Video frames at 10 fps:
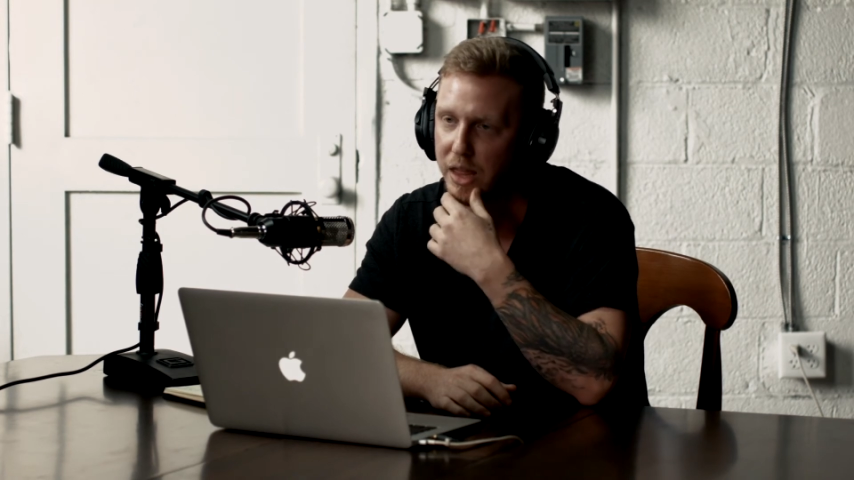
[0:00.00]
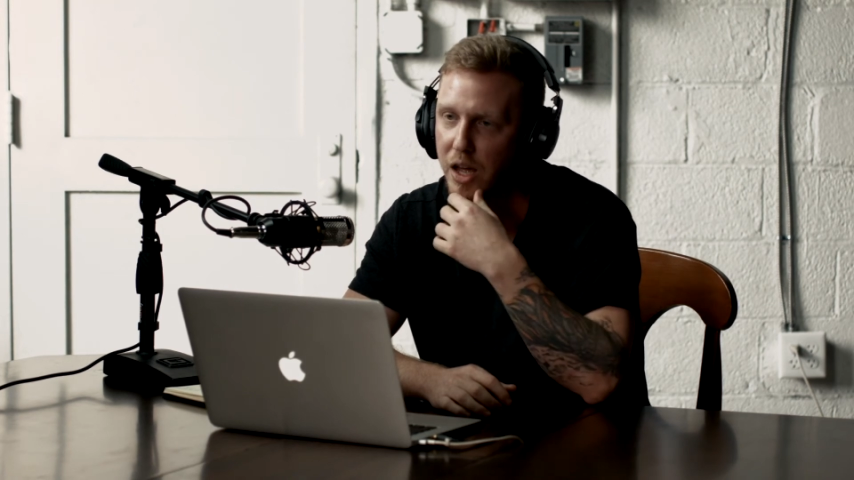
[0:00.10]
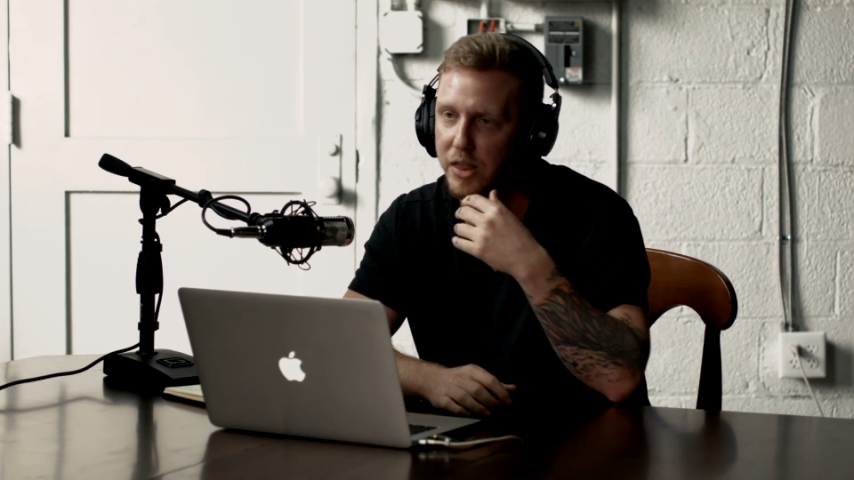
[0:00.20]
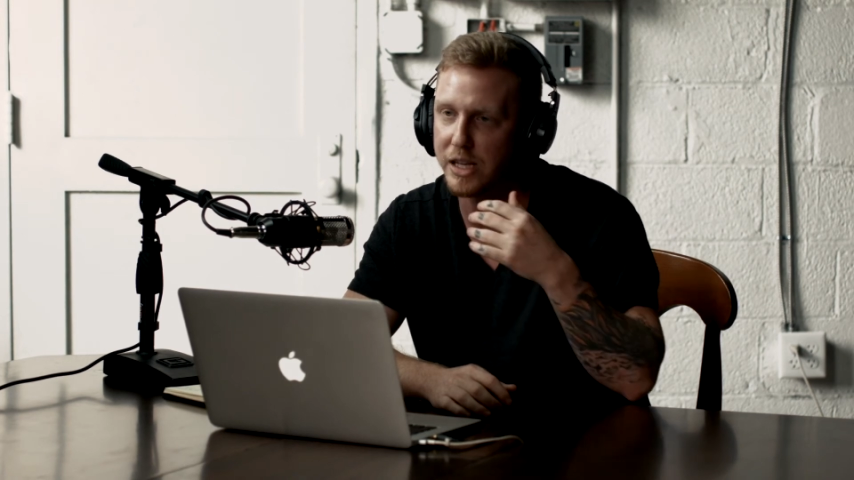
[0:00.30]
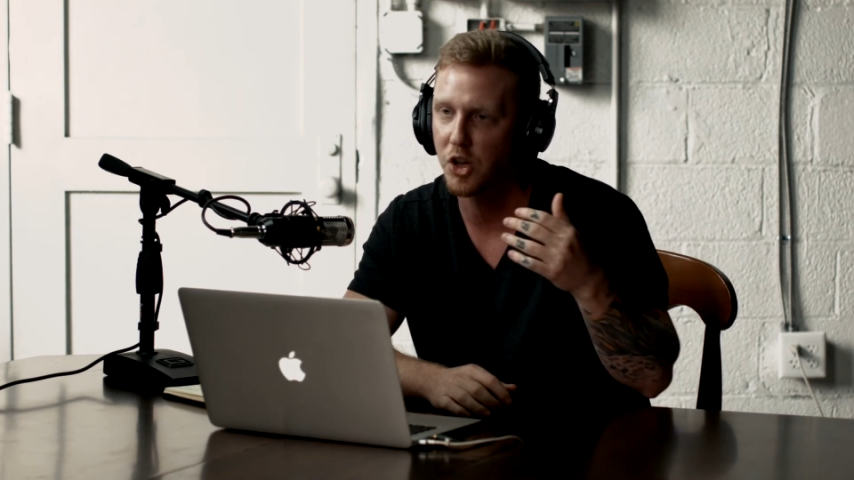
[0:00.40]

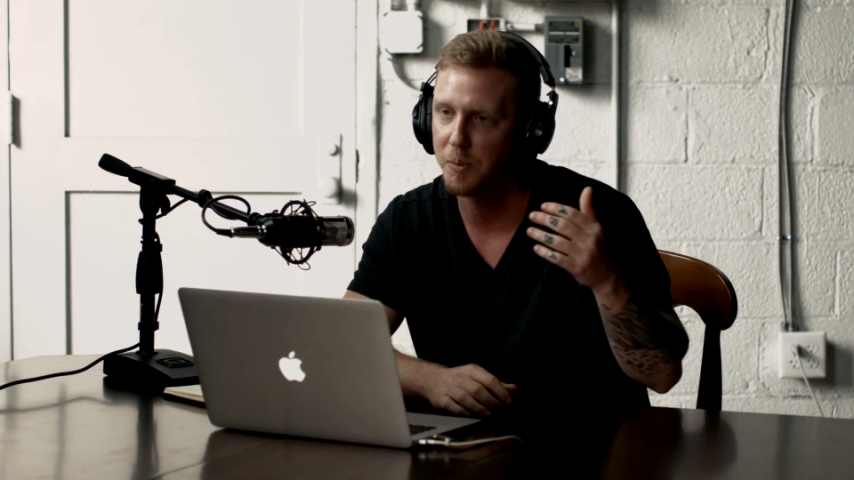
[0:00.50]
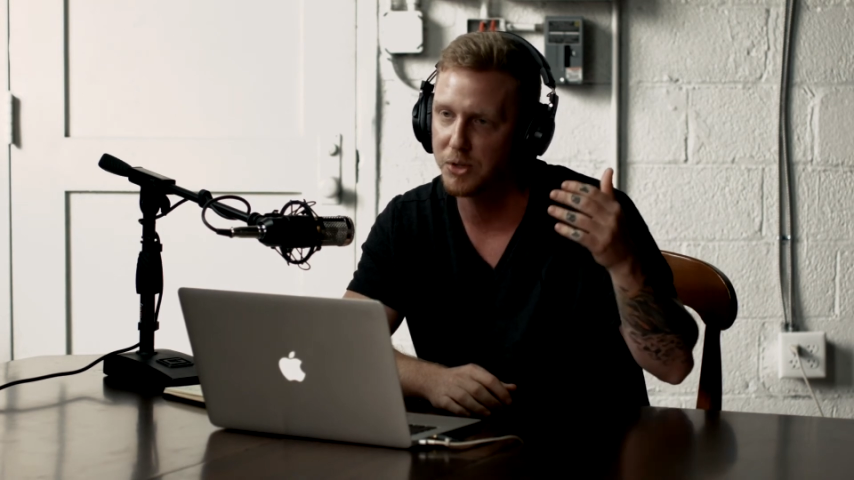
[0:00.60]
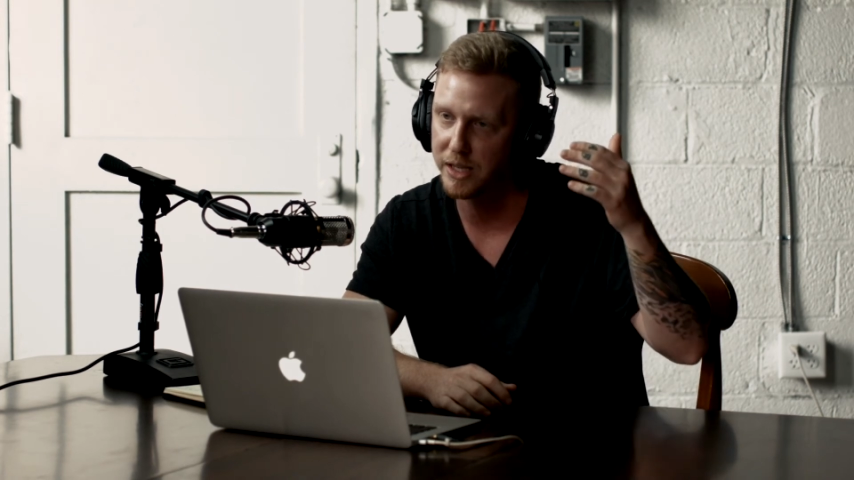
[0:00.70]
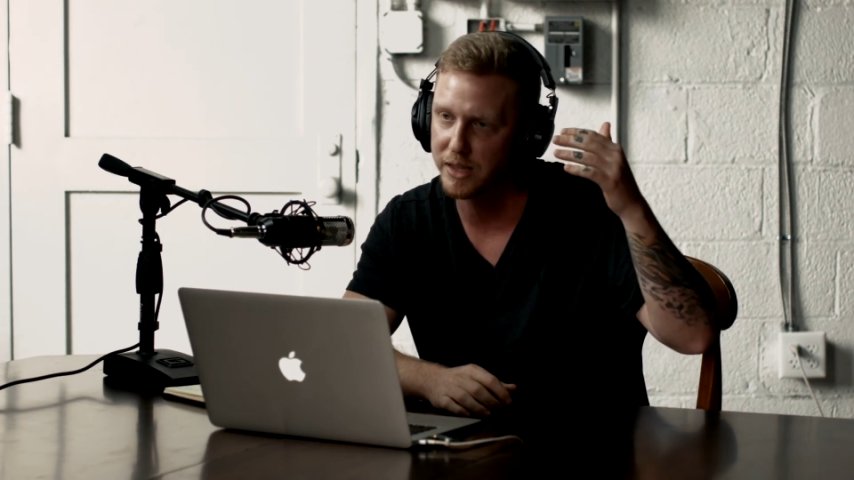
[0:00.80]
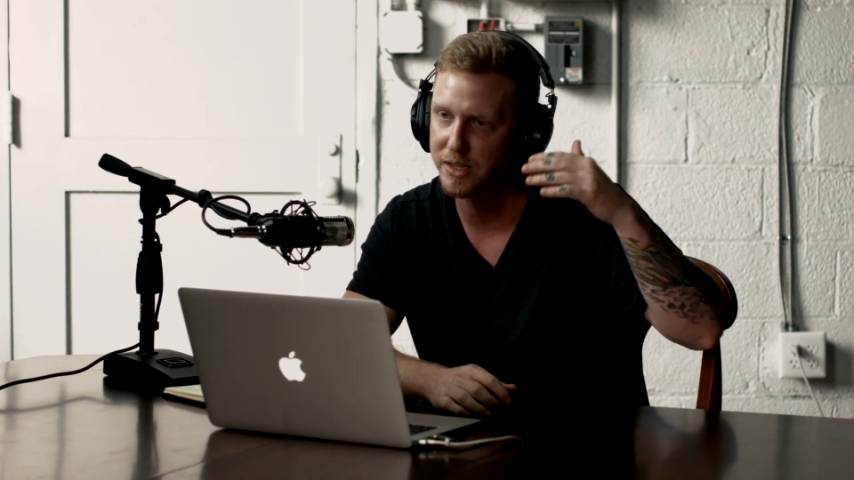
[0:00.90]
it's
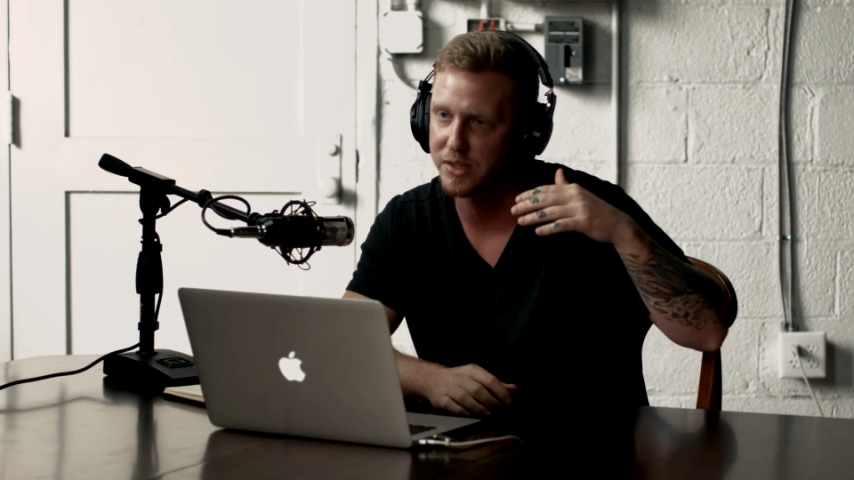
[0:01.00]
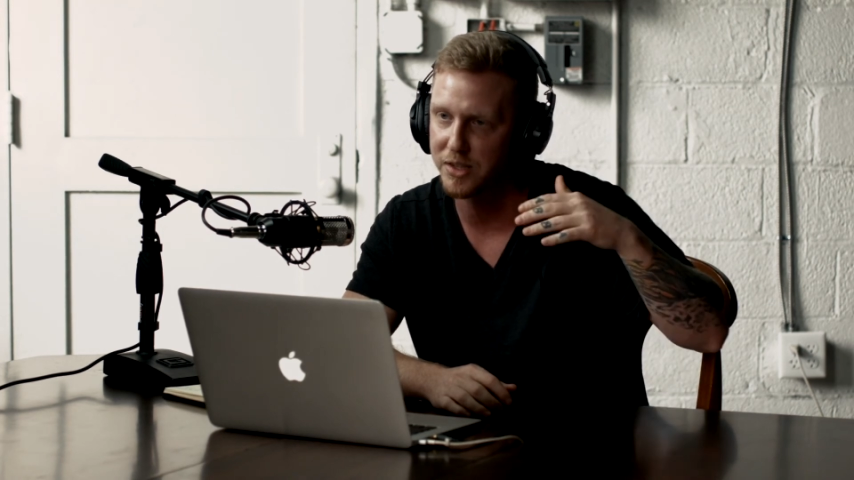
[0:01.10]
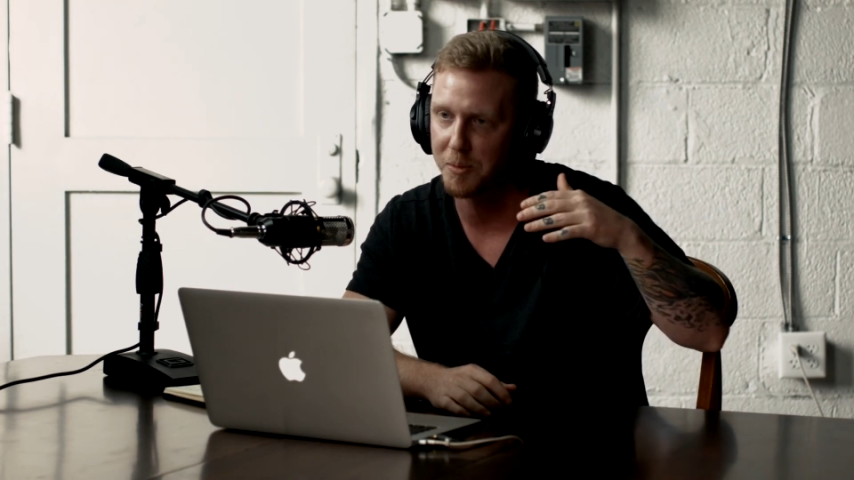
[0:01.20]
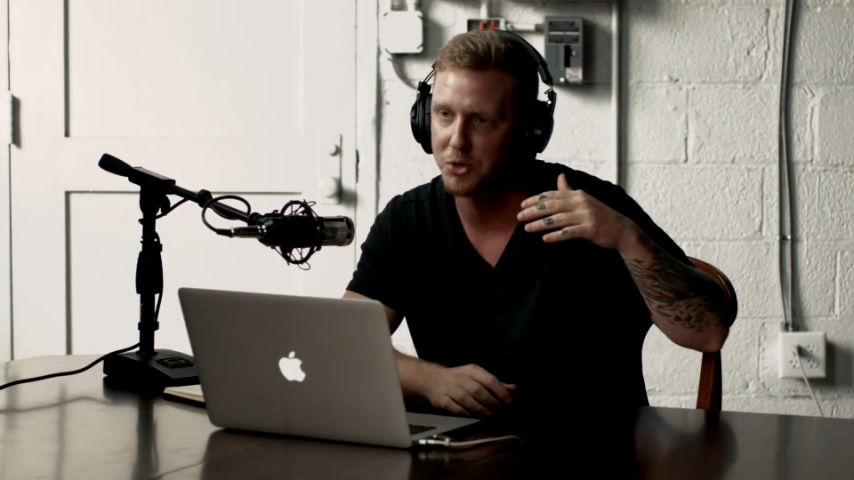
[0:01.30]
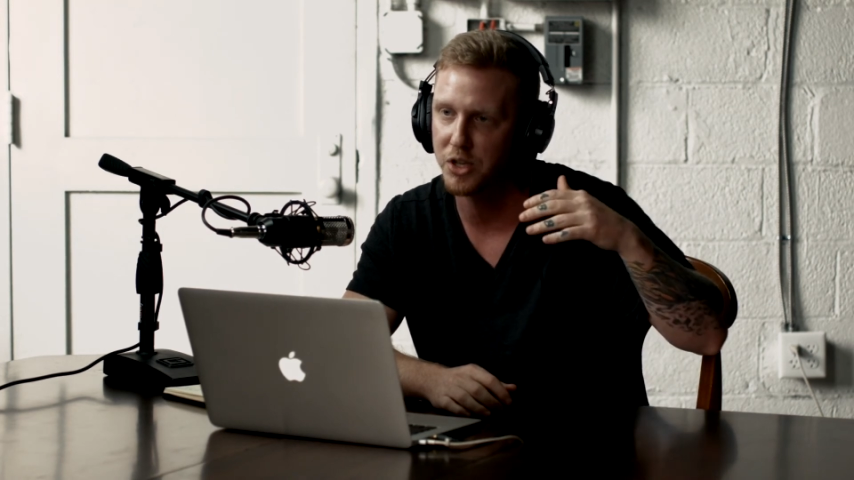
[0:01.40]
almost like this
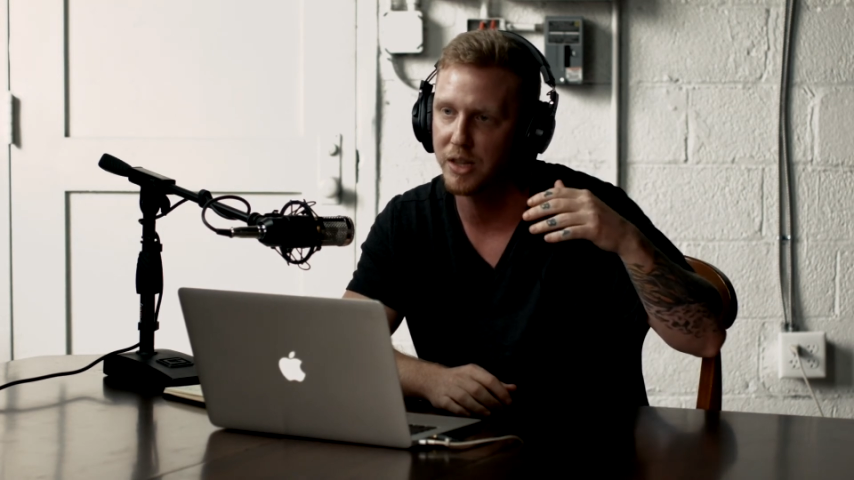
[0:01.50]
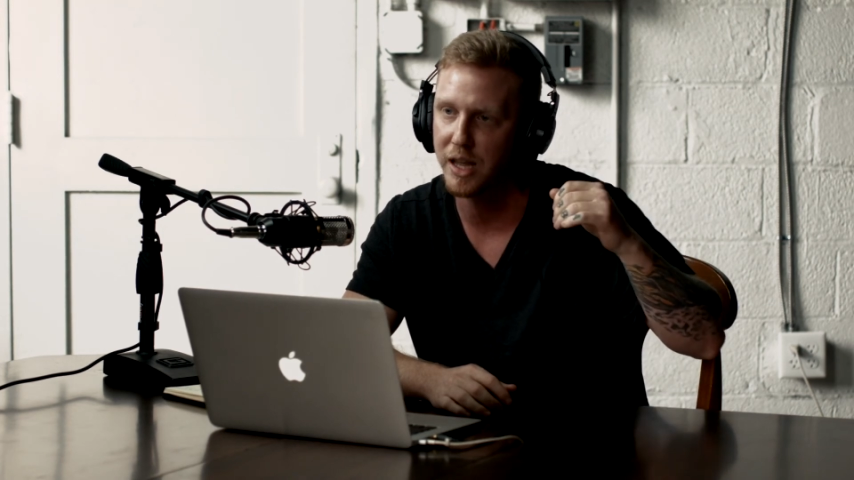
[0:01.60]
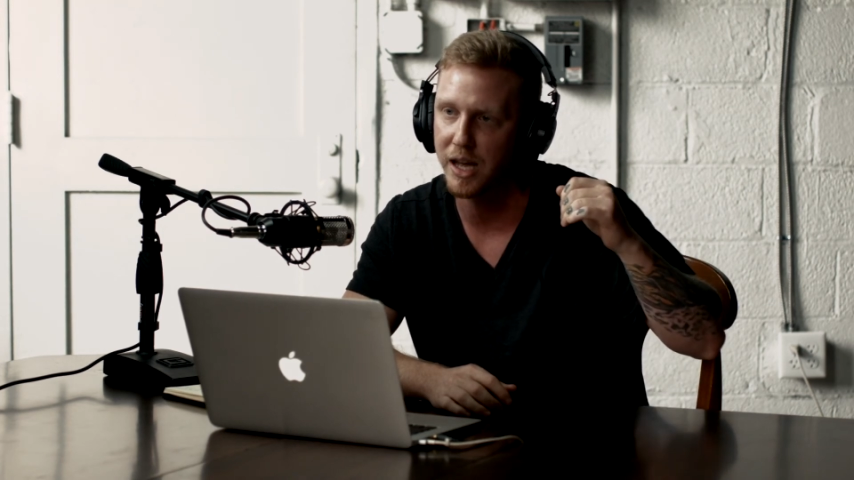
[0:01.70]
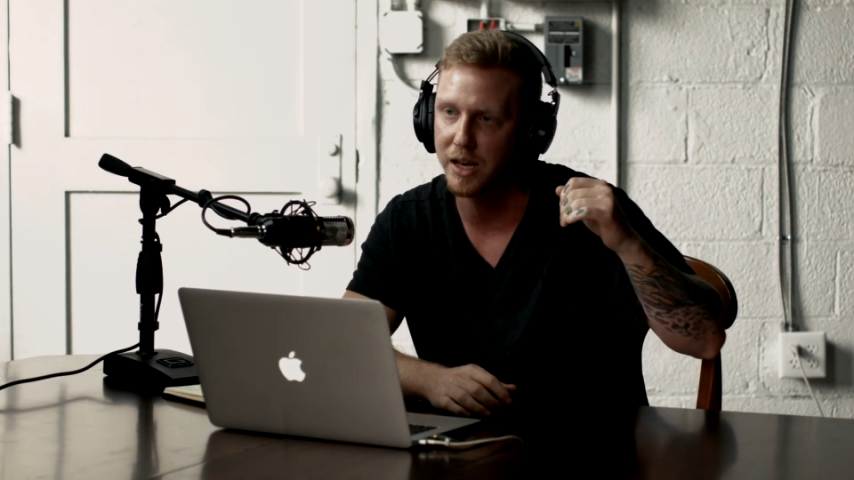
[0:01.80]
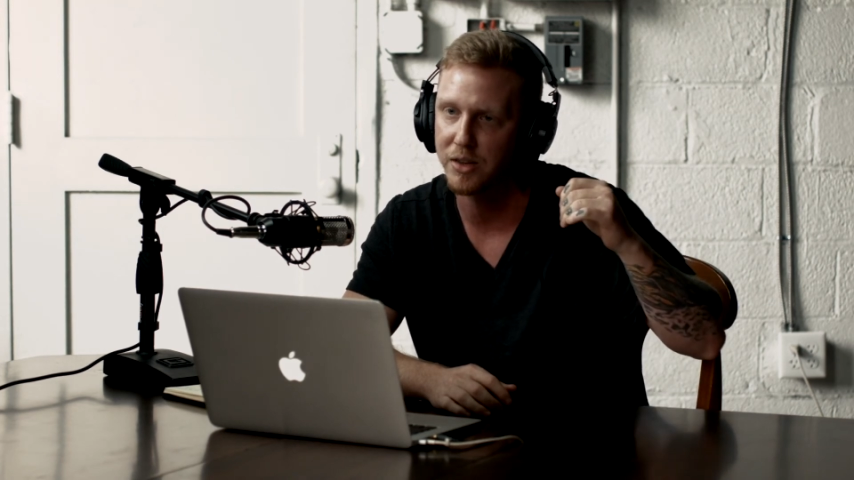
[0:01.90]
assumption
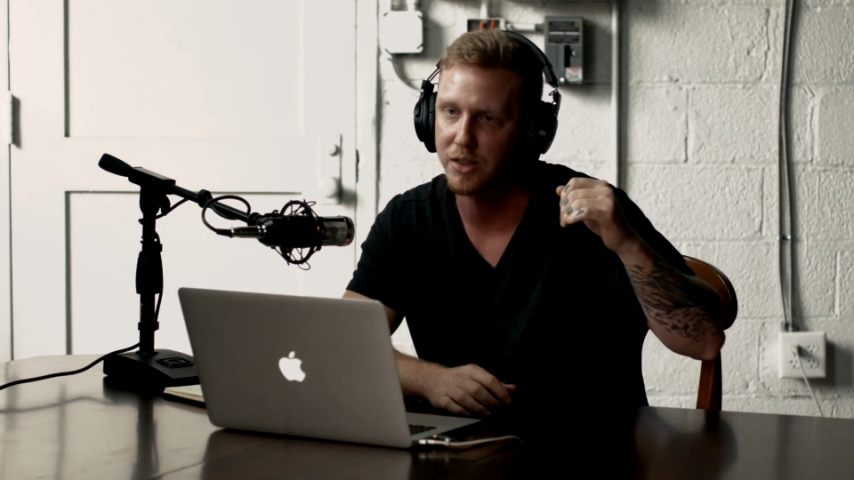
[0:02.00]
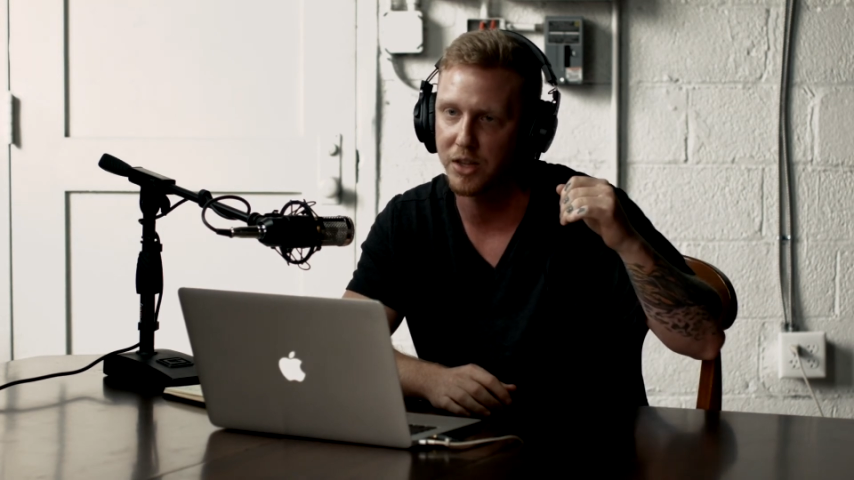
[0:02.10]
that